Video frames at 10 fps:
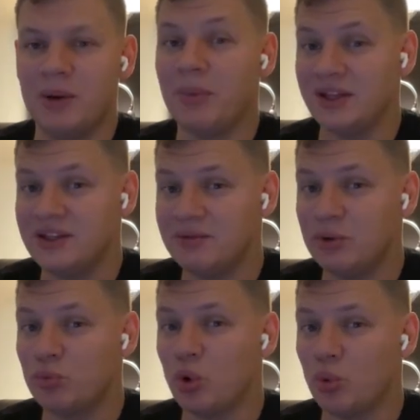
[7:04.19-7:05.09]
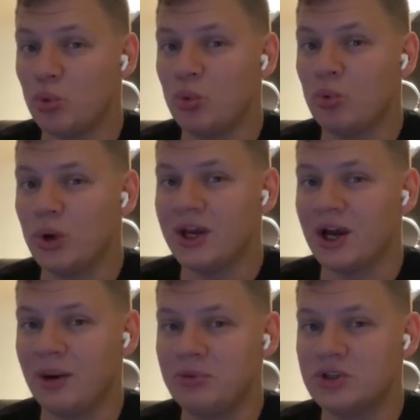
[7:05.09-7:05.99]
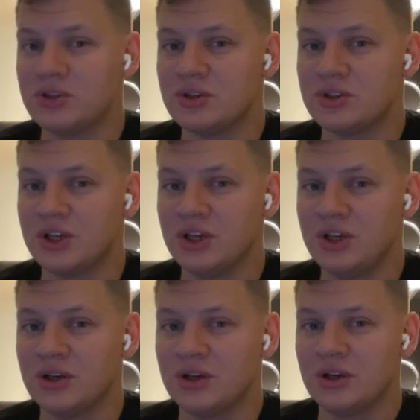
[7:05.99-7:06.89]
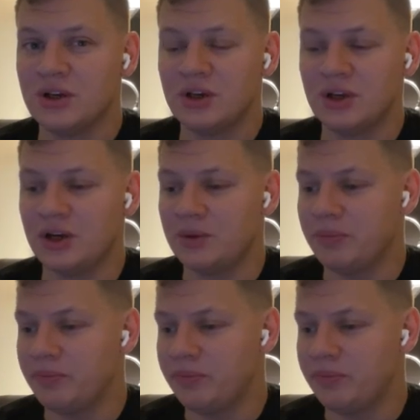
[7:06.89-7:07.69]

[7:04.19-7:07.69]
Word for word: I might even w- wake up just to see. Yeah.